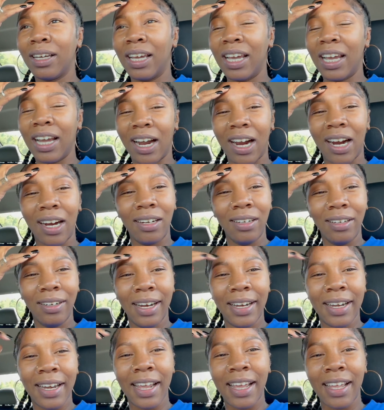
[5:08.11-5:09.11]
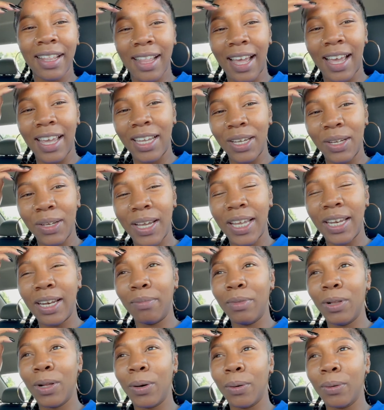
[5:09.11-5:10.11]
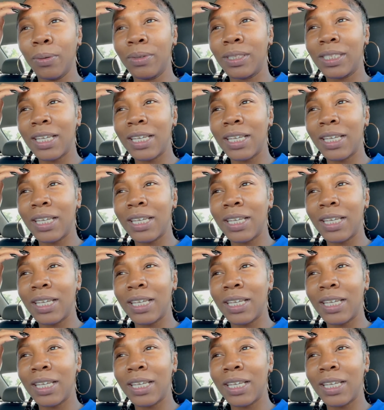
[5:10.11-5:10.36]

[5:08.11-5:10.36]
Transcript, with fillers: it hurt and then like you get them little